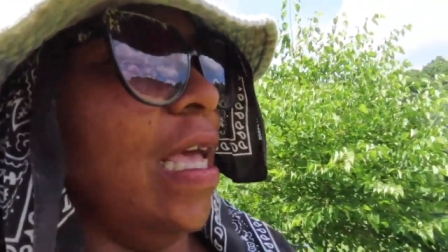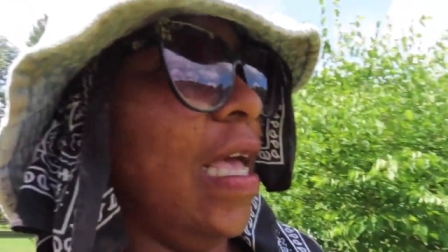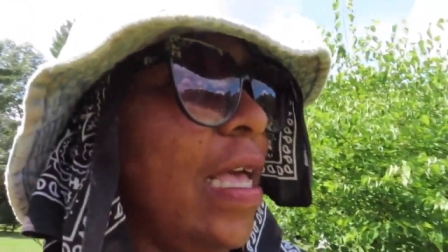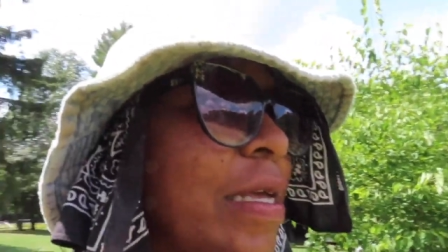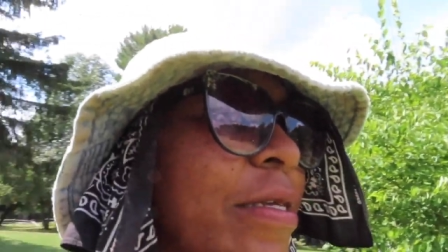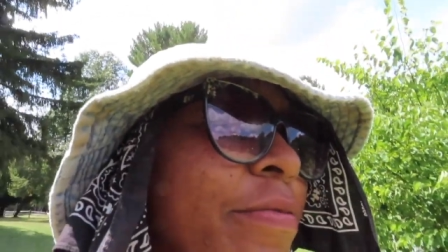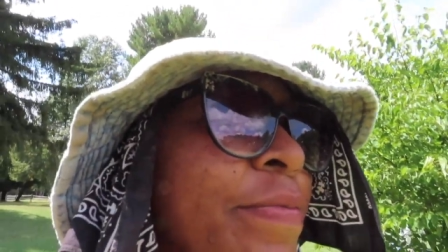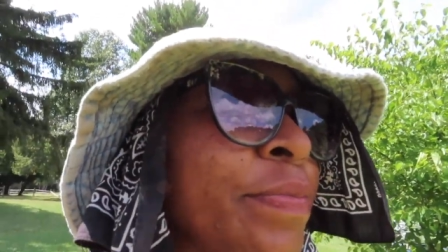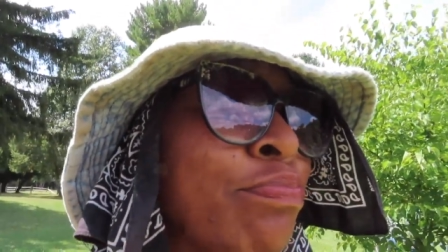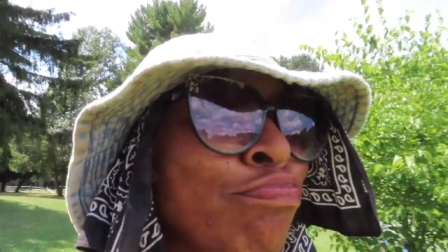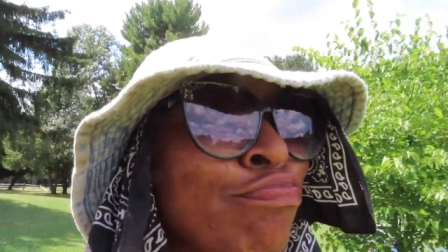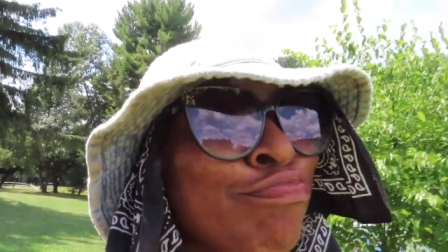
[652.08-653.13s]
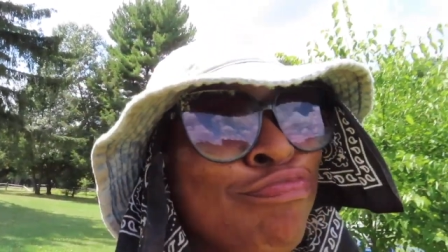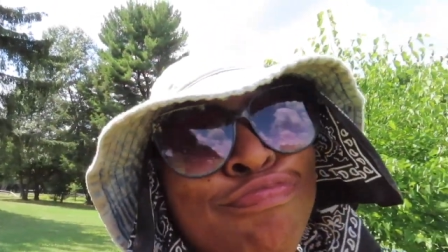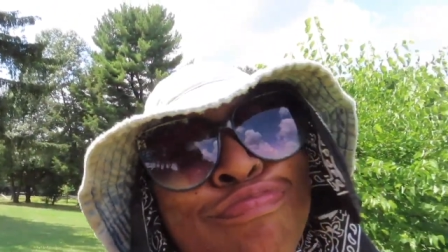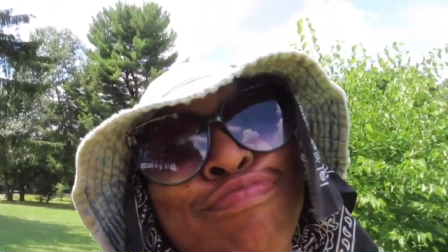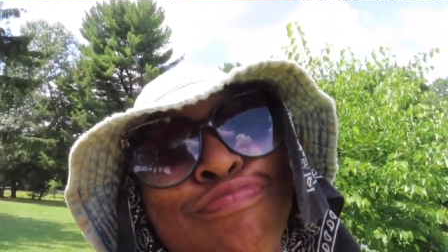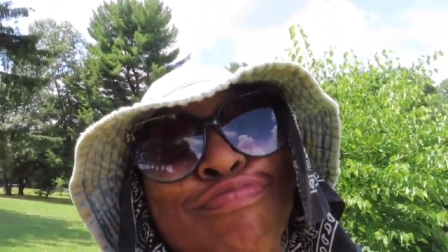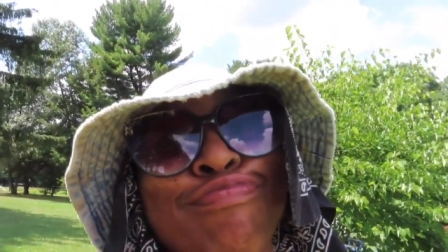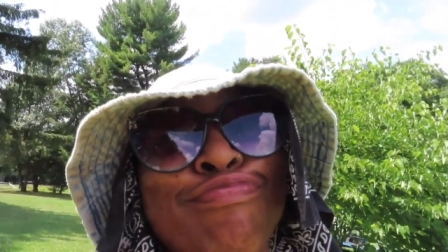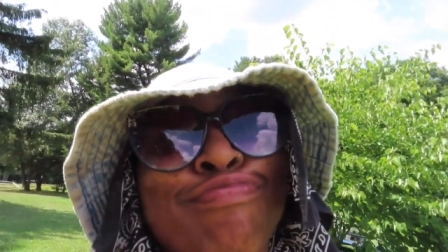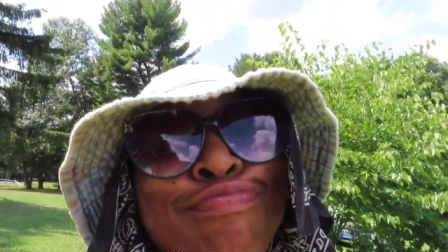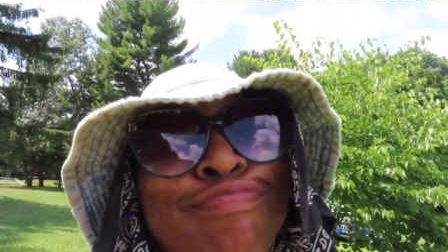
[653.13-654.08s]
and
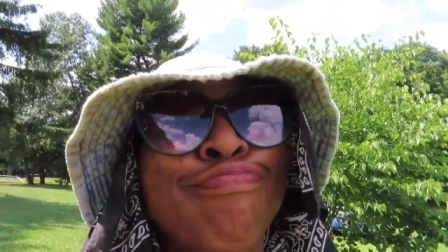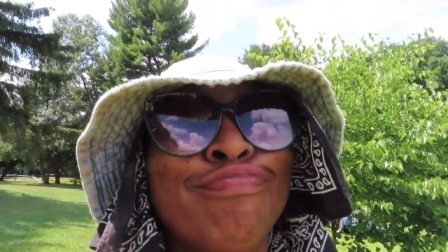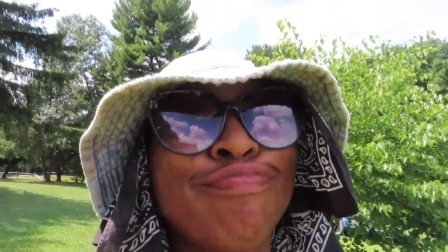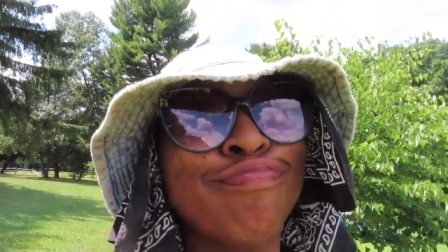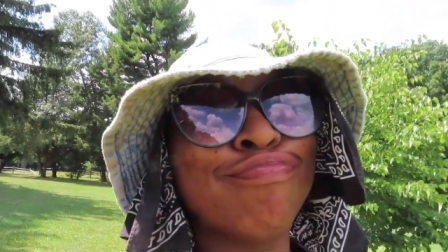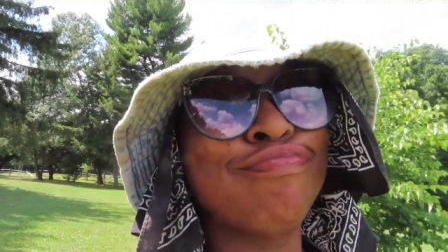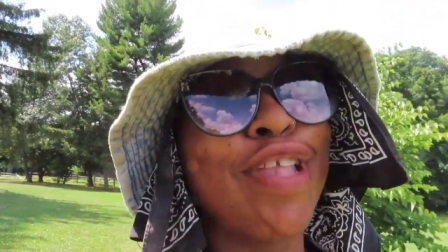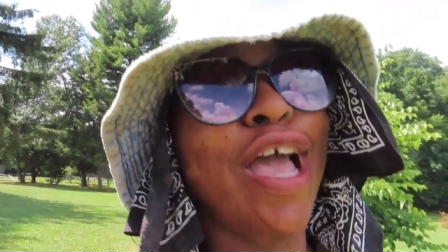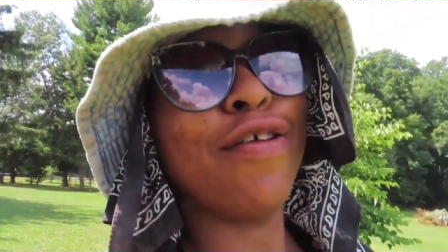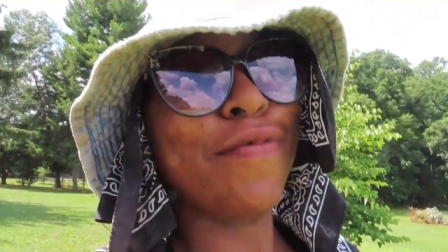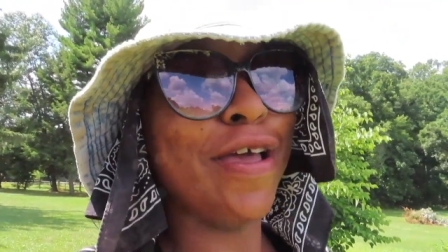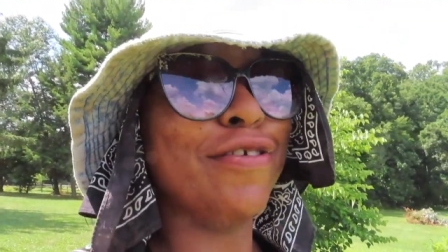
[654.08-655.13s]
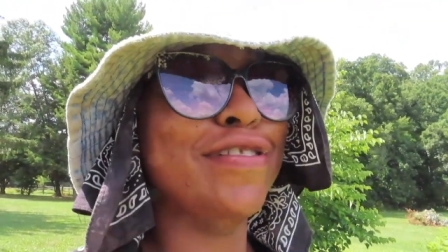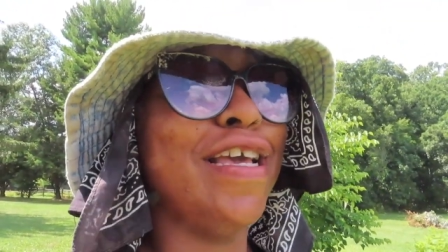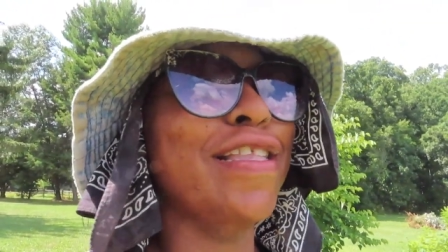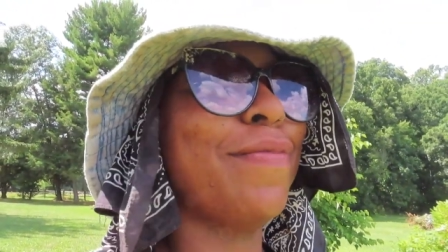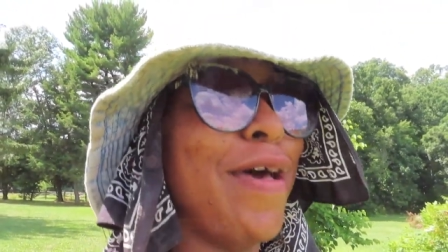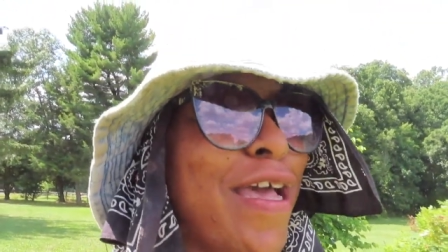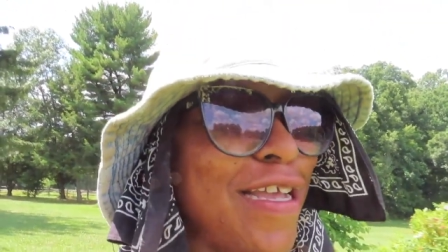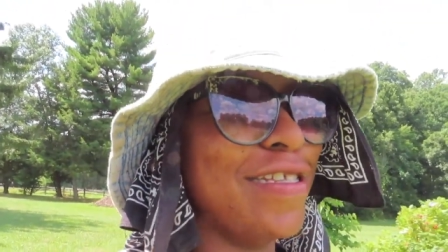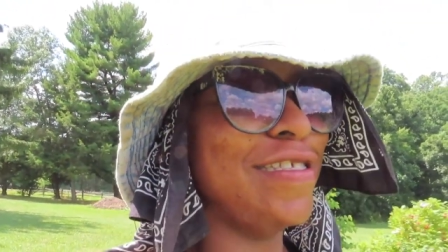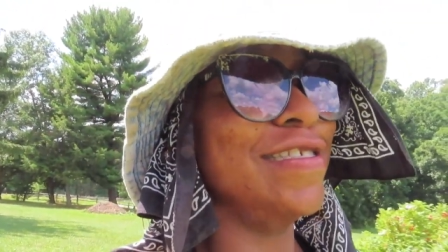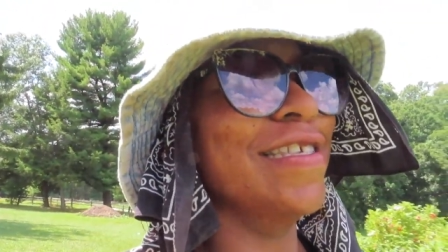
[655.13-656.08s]
I'd rather take the
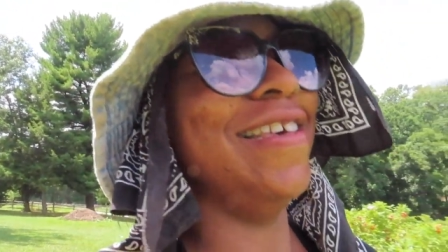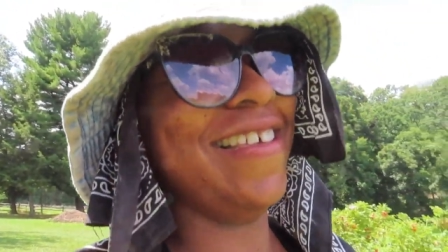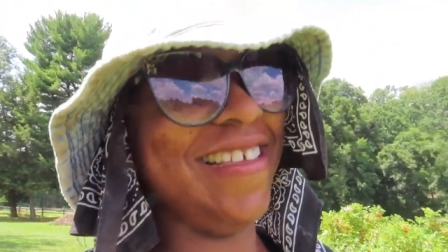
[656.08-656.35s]
bites.